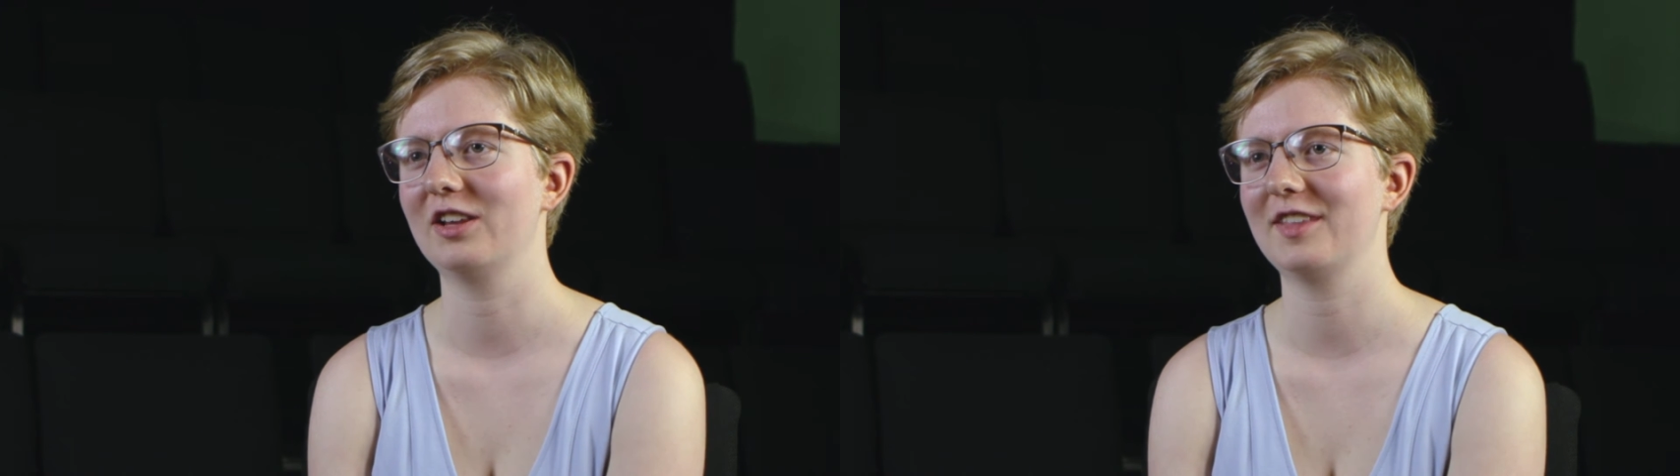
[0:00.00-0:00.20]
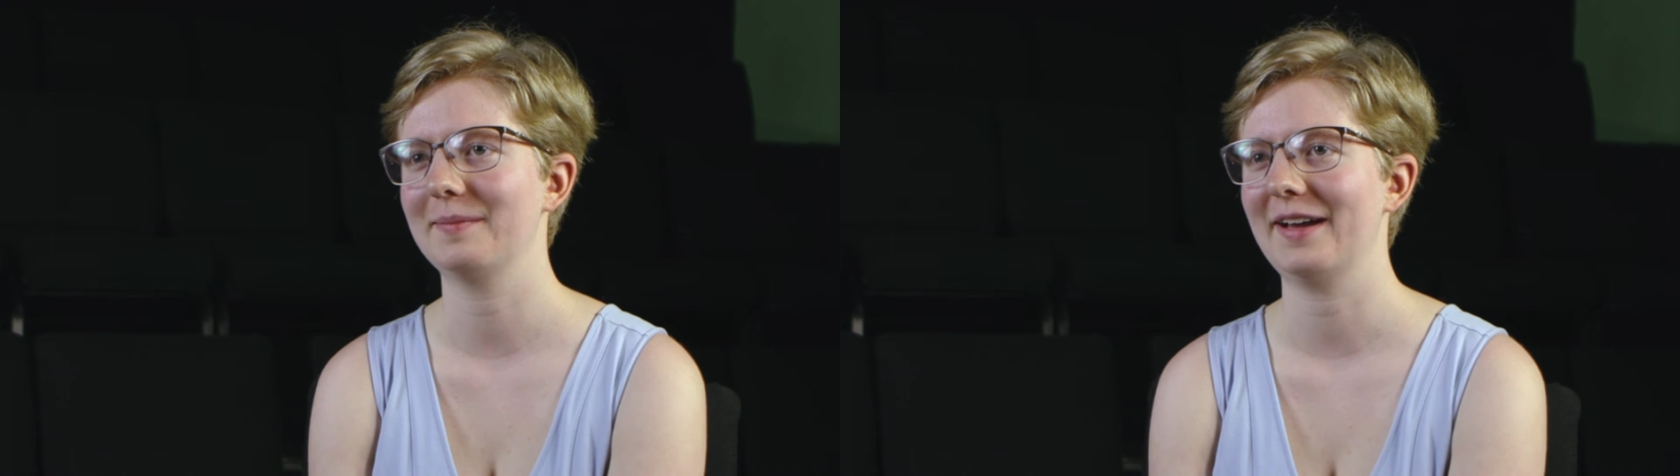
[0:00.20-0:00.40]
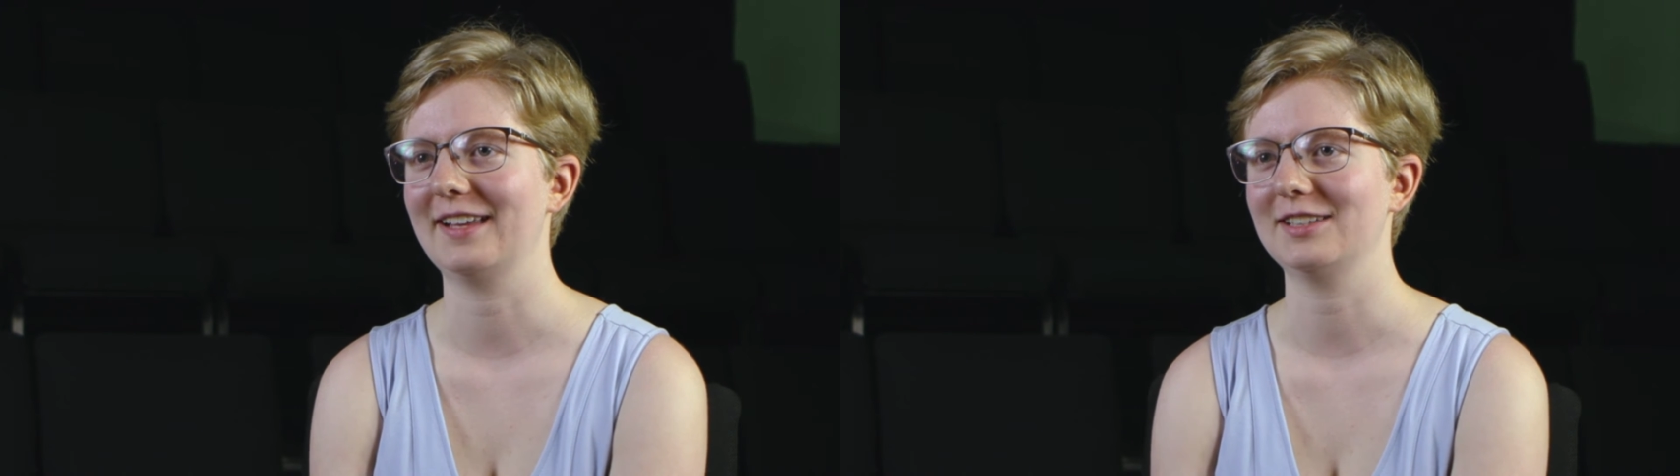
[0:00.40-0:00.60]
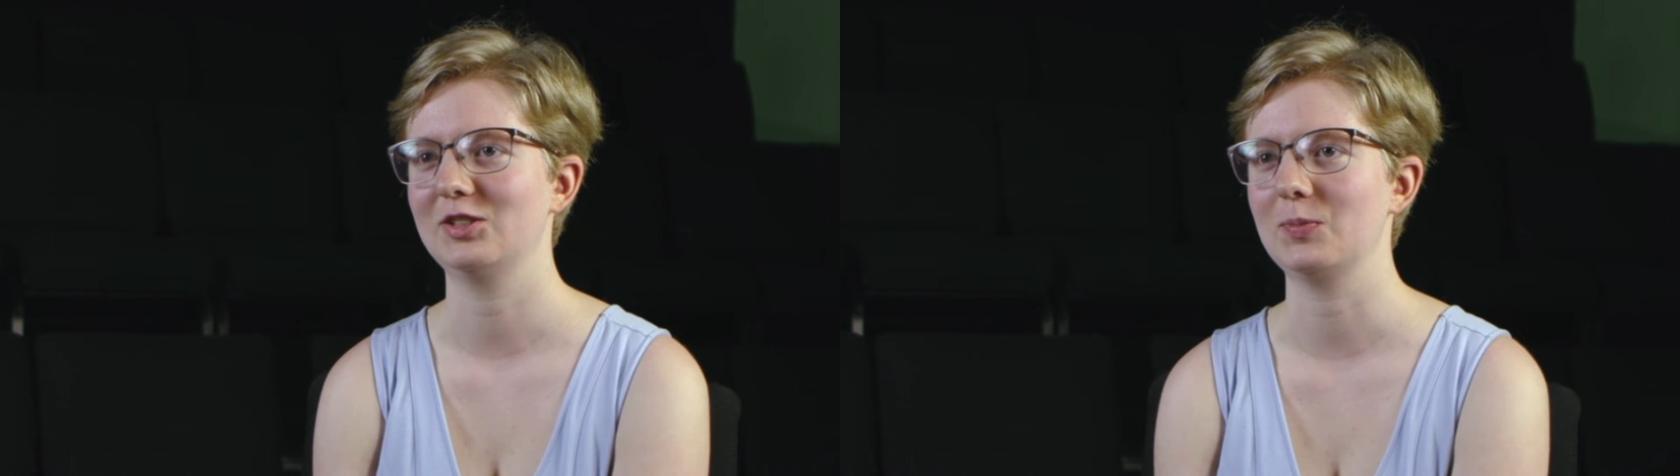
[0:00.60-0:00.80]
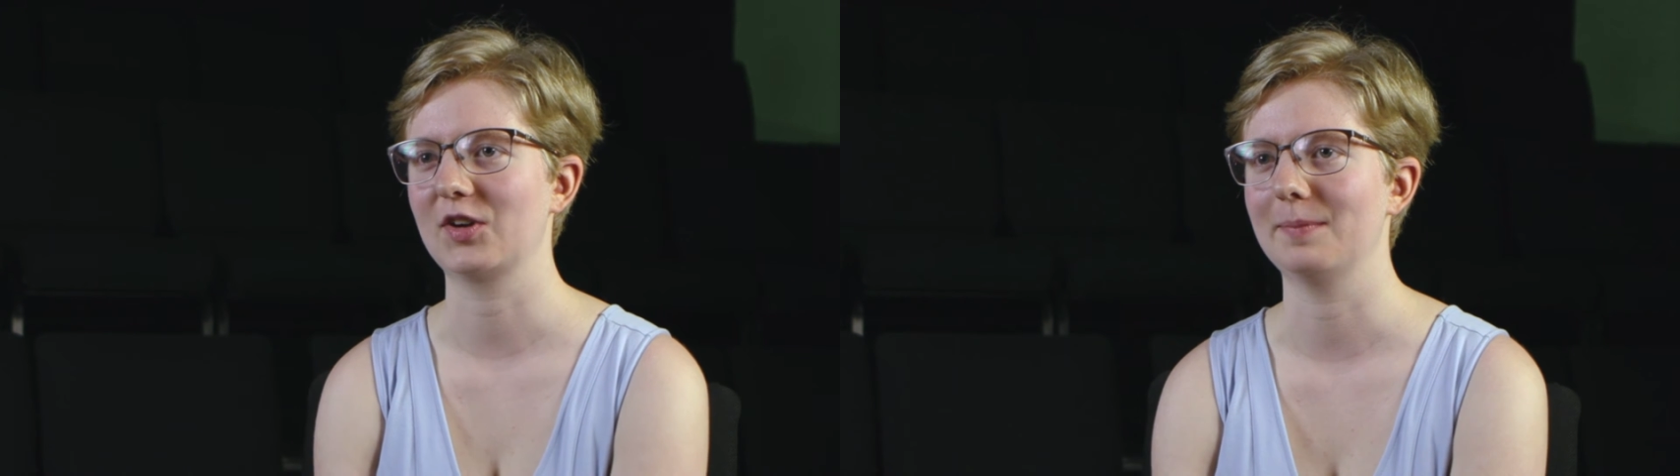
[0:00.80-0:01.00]
all of them had that
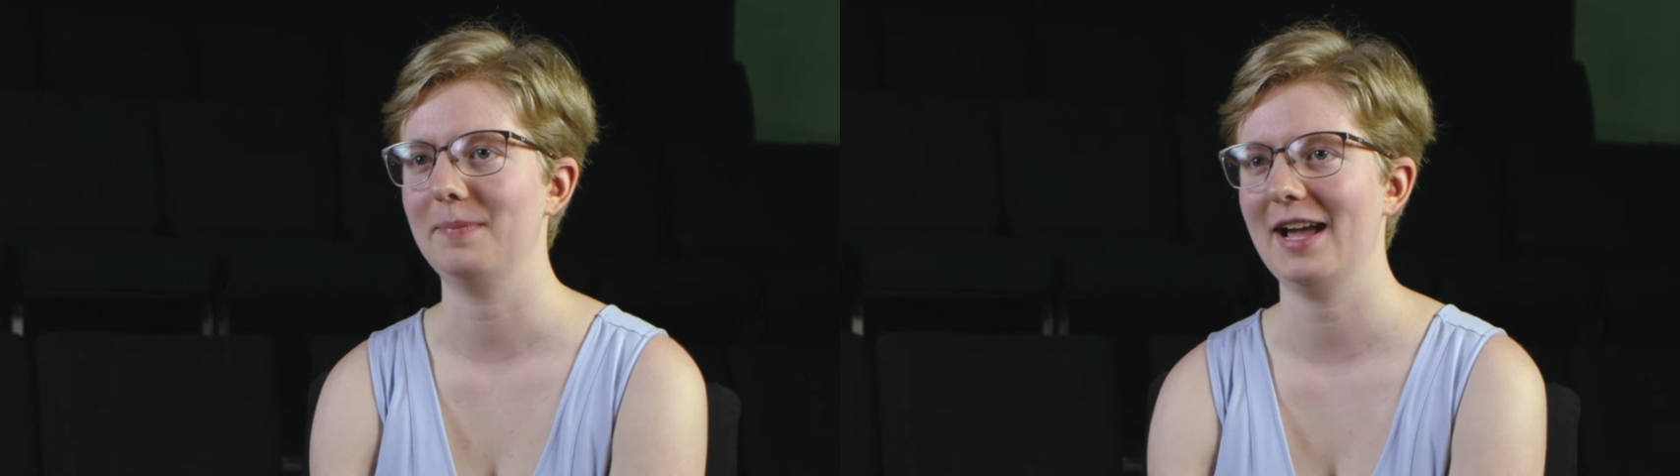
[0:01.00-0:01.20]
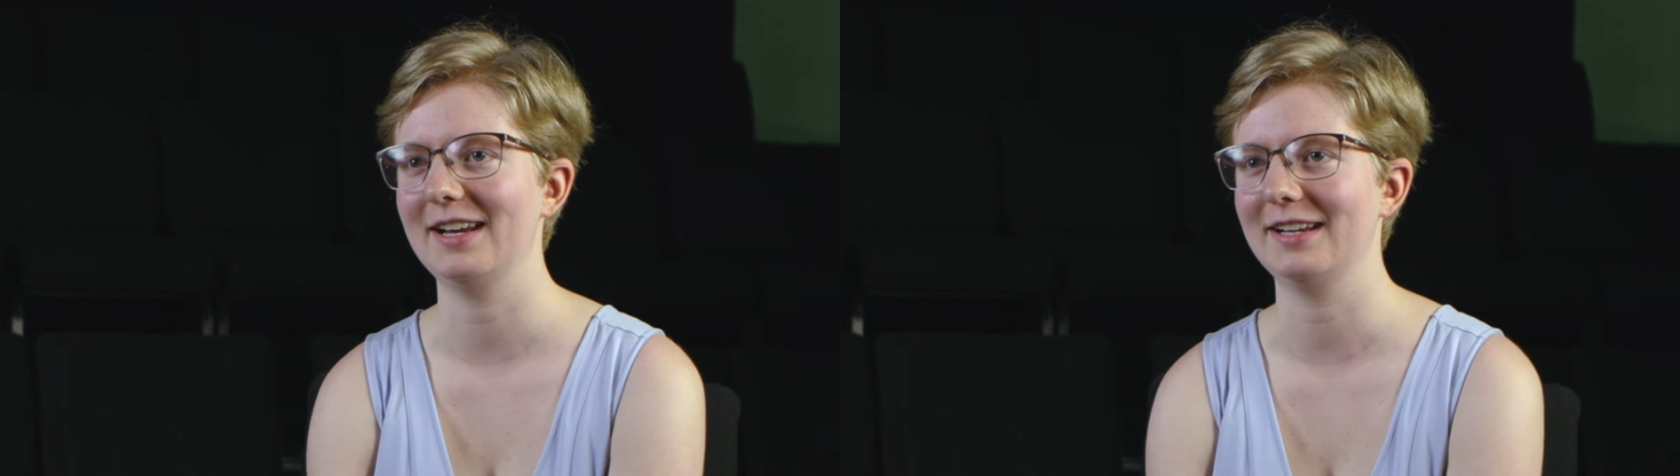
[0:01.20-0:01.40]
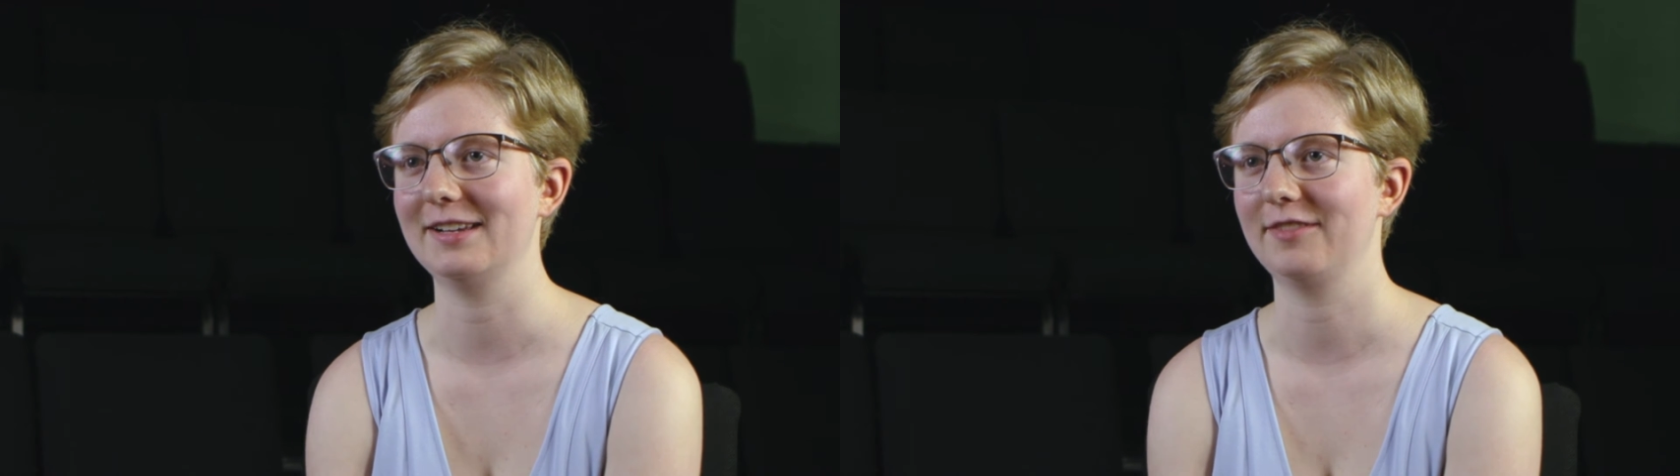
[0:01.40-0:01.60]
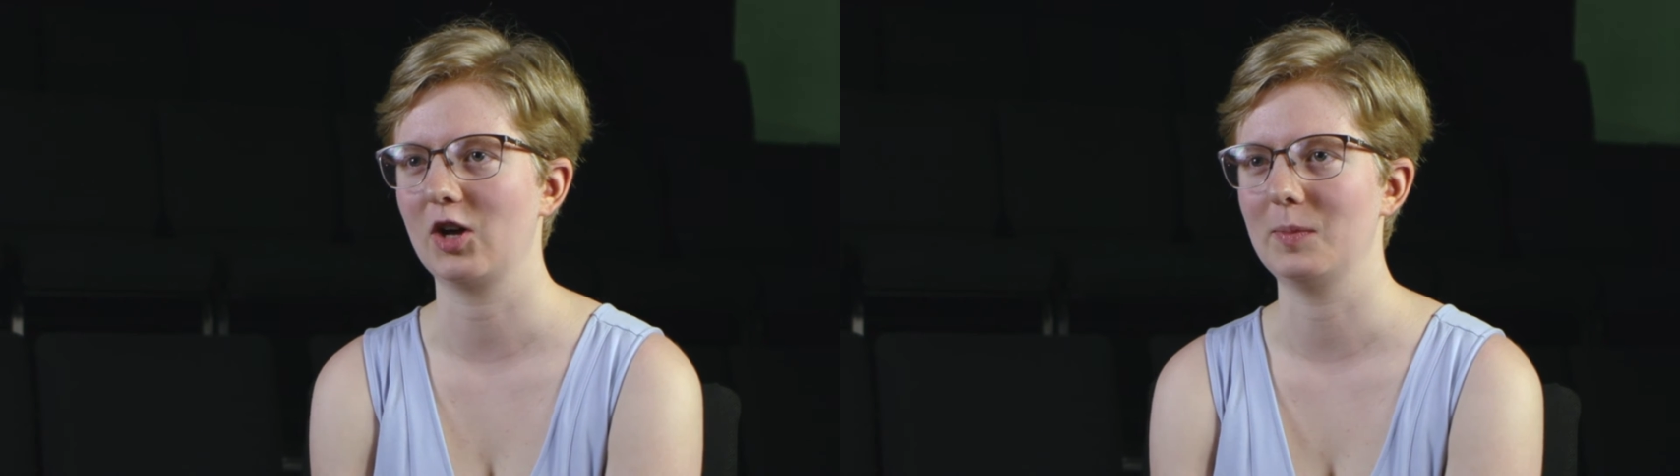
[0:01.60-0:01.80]
super competitive,